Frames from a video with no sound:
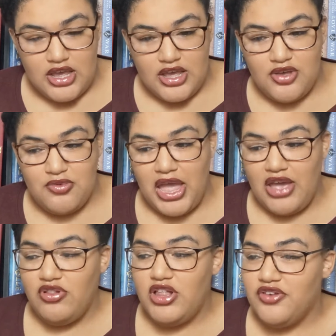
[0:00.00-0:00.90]
I
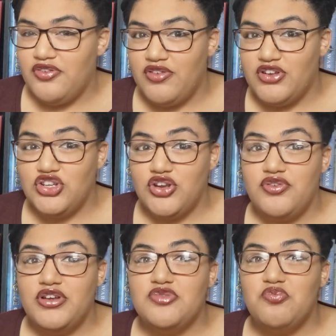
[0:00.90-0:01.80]
have a lot of favorite
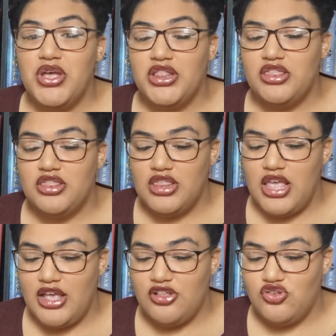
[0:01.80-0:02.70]
genres, but
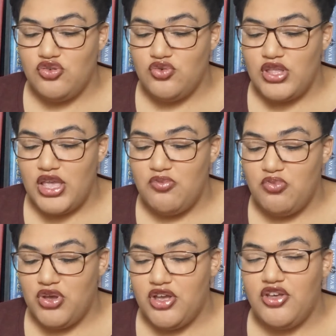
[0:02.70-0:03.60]
I chose a
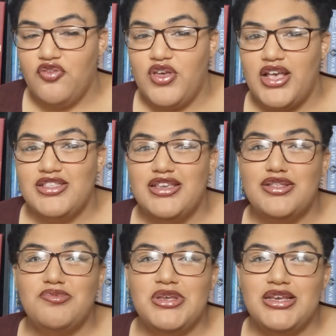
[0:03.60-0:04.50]
book of
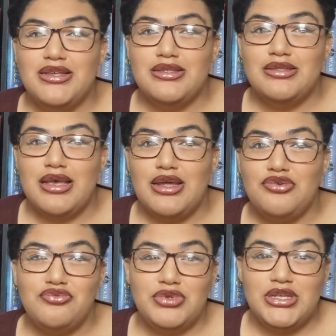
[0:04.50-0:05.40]
essays because I
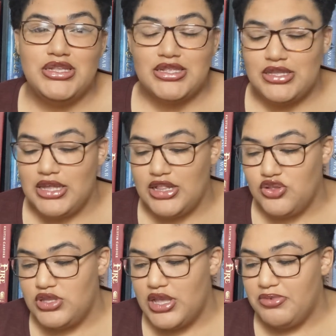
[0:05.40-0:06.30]
don't really tend to
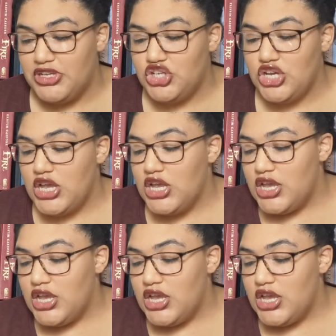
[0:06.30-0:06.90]
like those that much.